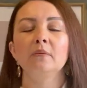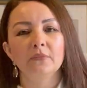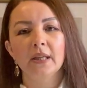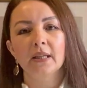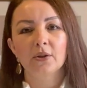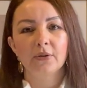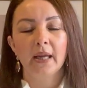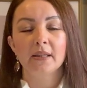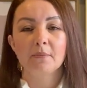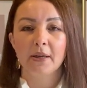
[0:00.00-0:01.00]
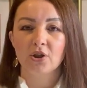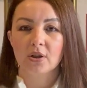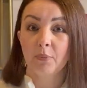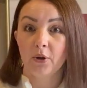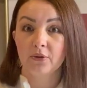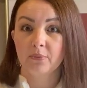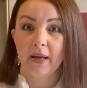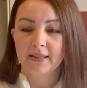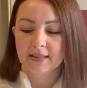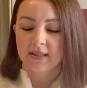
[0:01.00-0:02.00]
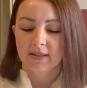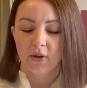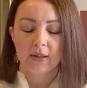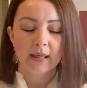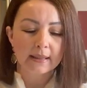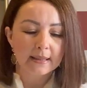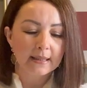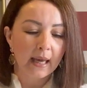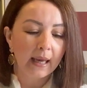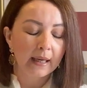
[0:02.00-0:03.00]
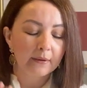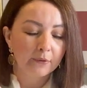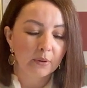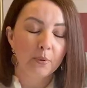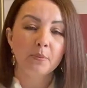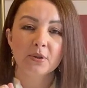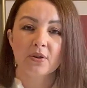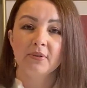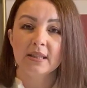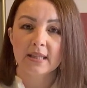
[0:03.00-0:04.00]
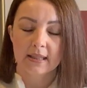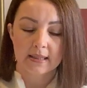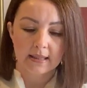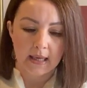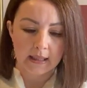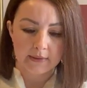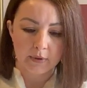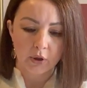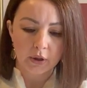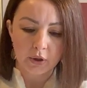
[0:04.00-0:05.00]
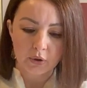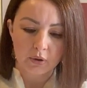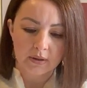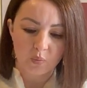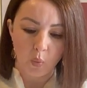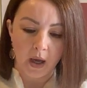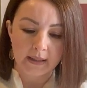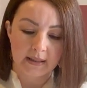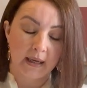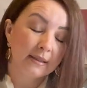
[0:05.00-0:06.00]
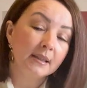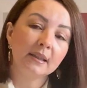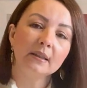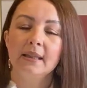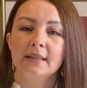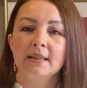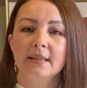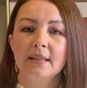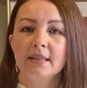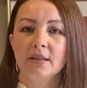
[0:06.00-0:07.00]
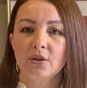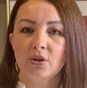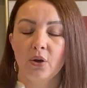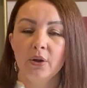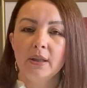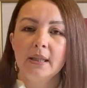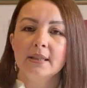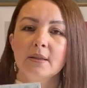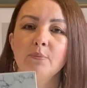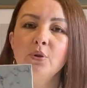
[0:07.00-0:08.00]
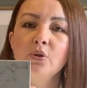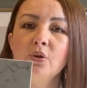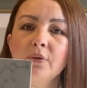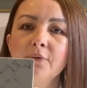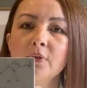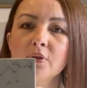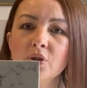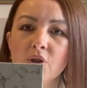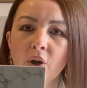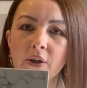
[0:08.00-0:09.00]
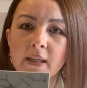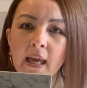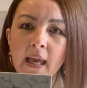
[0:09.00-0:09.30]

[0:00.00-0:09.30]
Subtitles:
We can create magic both ways. So let's say for the purpose of this exercise, we're going to use white Attica. It's a Caesarstone. It's a beautiful stone